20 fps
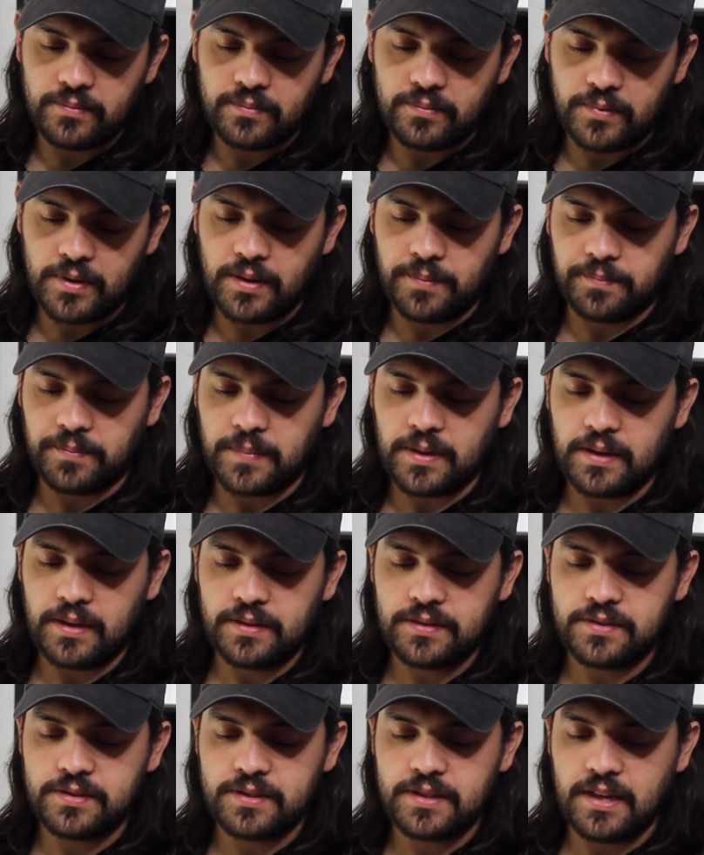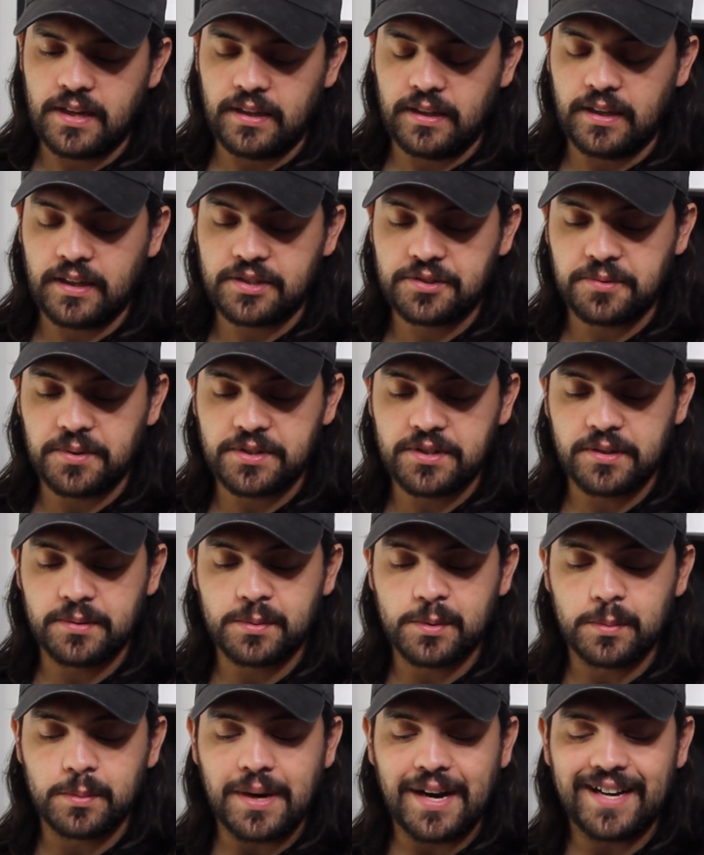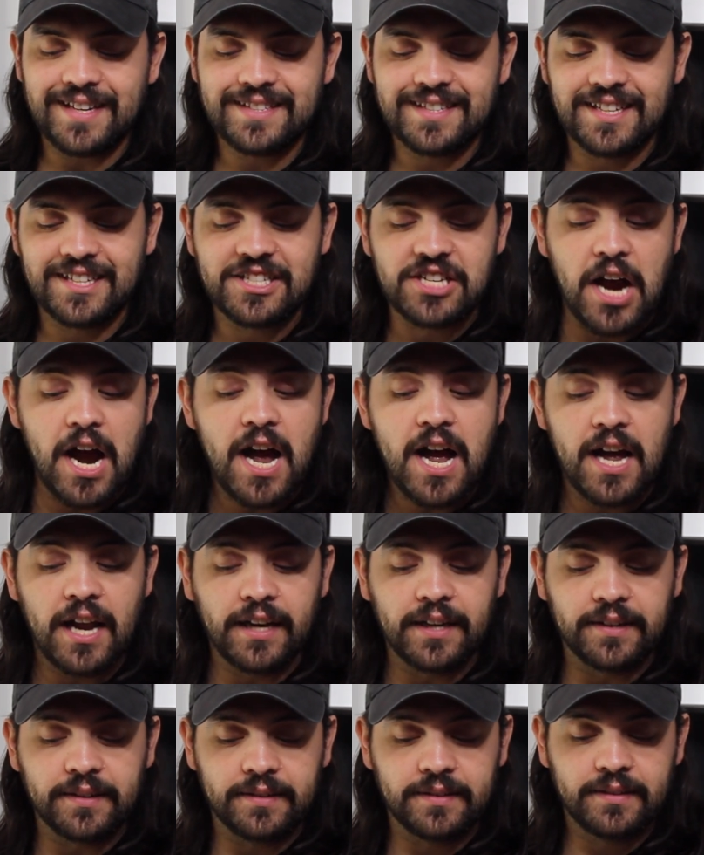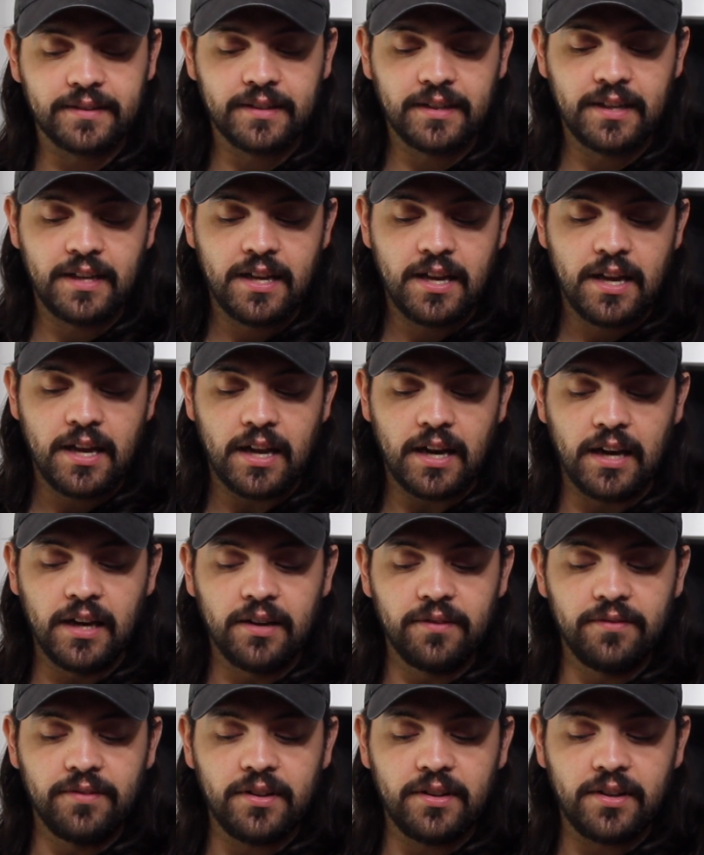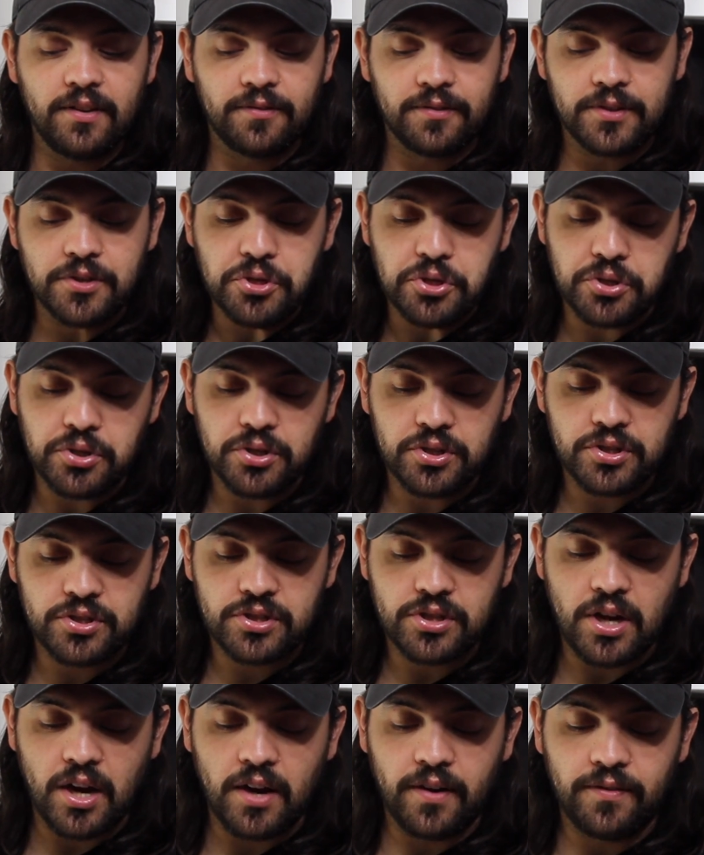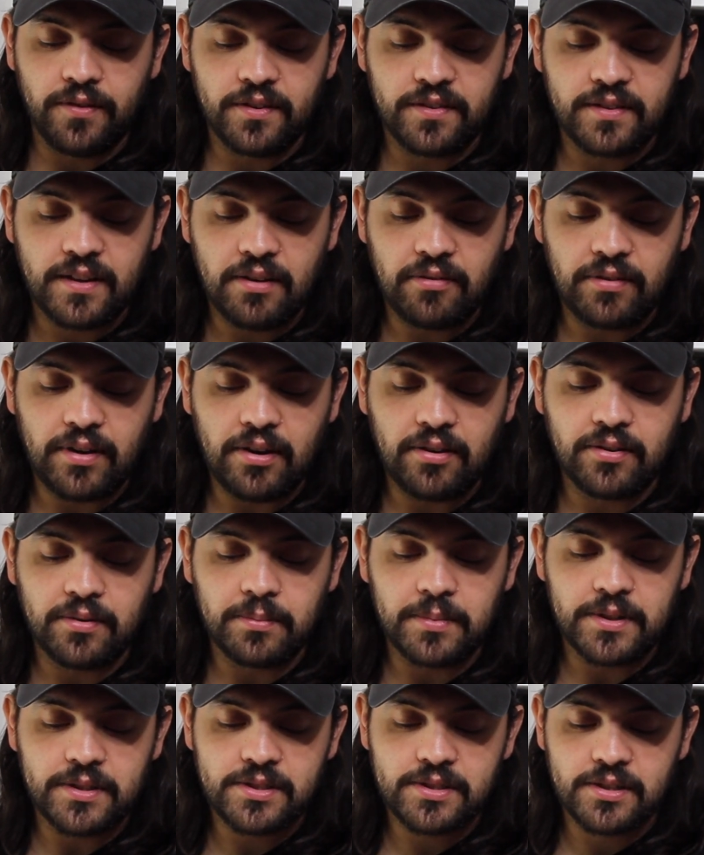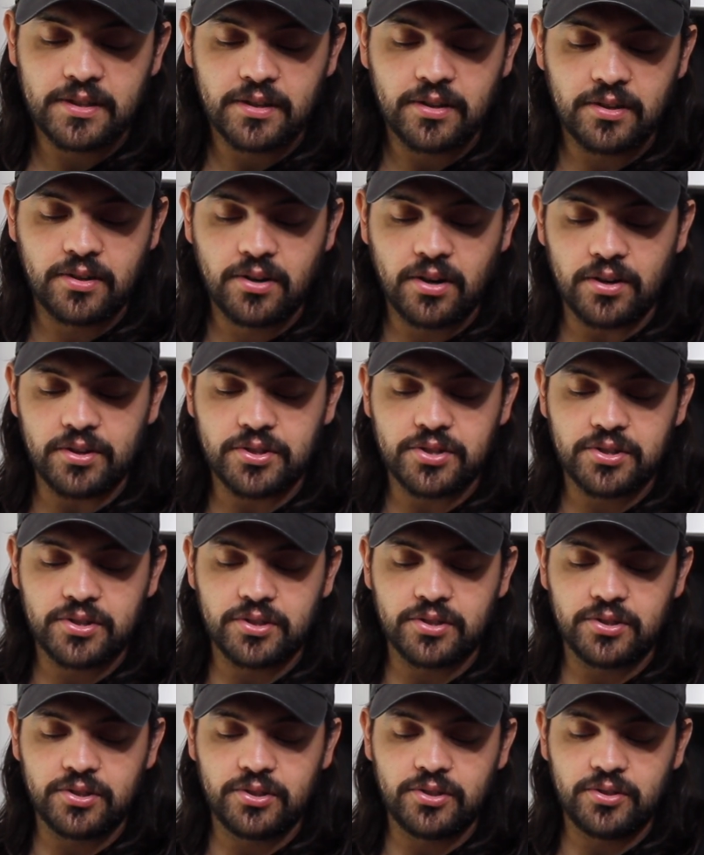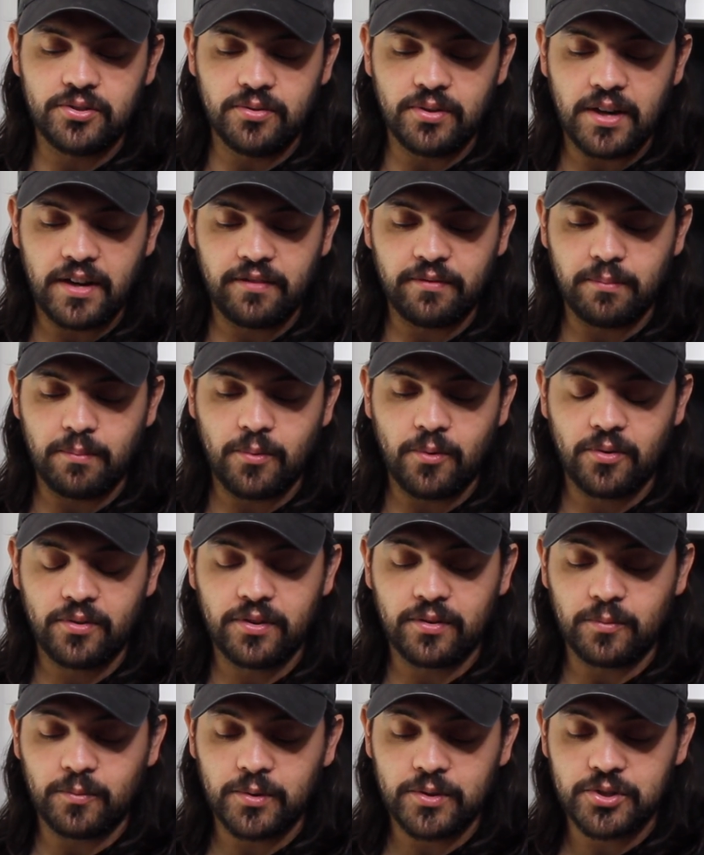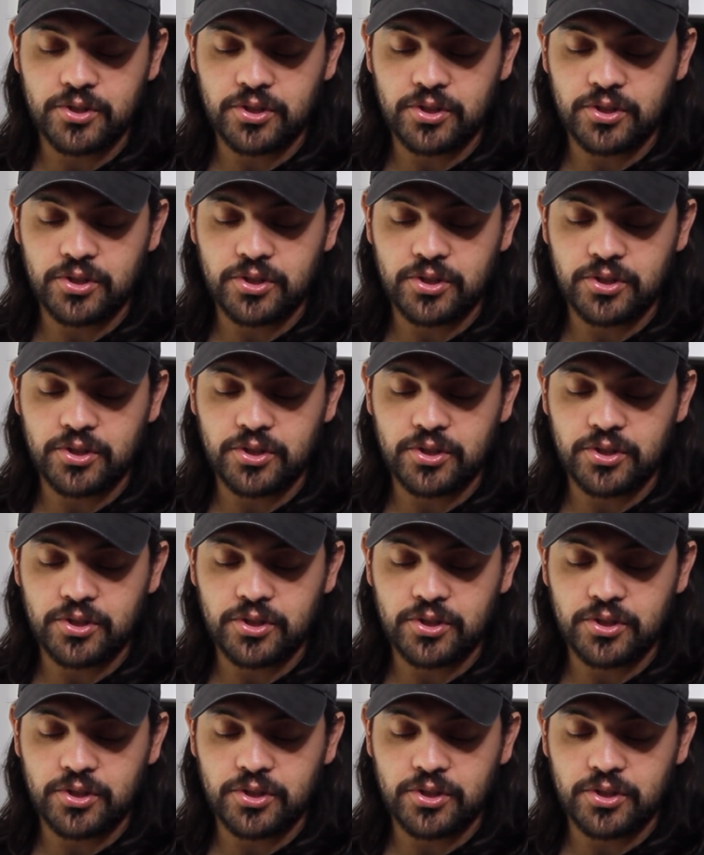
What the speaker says: Yeah, that answers that. Next question comes from Isaac Chan. Love the different shirts of the Sound Alchemist. Gersh, do you have more than one